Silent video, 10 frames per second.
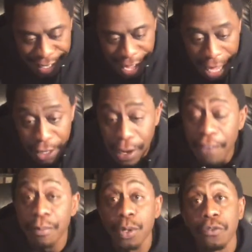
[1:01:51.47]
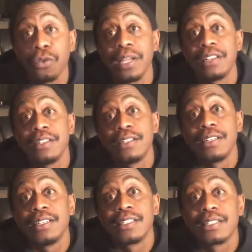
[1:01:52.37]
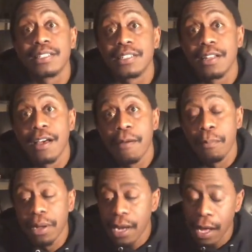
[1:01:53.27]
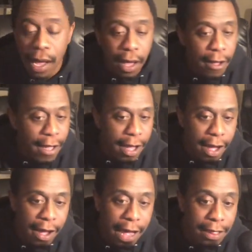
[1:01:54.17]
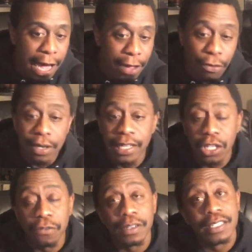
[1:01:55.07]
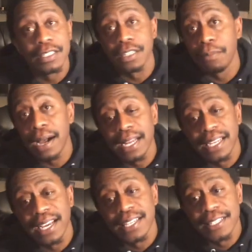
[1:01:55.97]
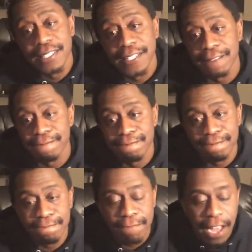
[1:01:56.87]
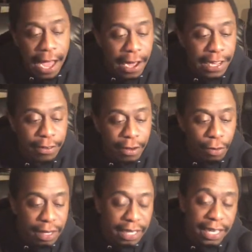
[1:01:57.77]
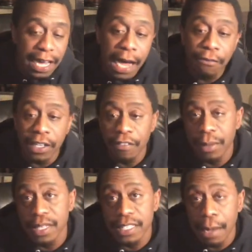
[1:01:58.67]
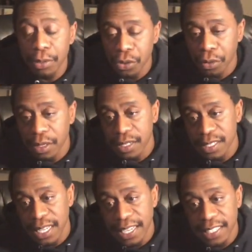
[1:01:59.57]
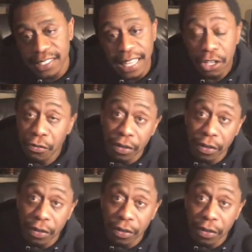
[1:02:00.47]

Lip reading: I don't have a beautiful ending to this, but I want to thank you for listening to the podcast. I want to thank God for giving me this opportunity, this stage. Thank you for